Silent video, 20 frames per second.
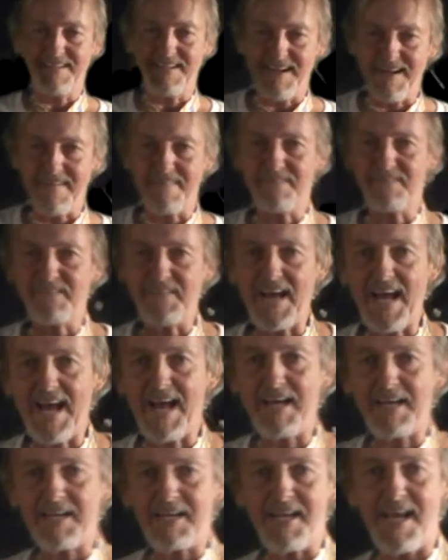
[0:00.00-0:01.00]
The
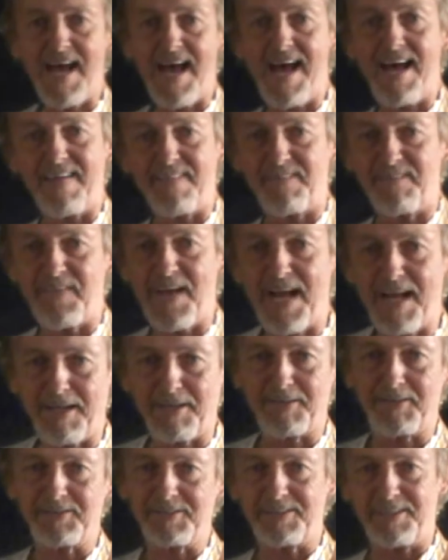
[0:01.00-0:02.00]
fat cat
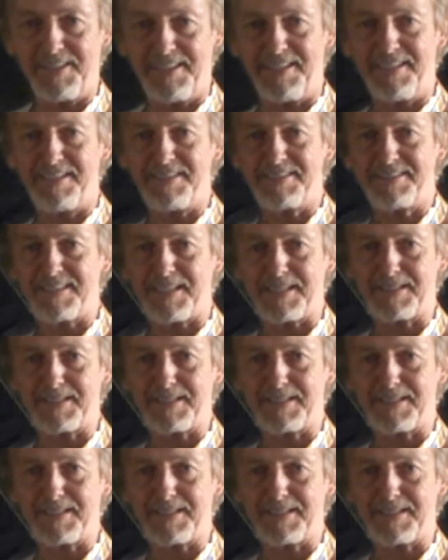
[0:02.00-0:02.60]
faculty is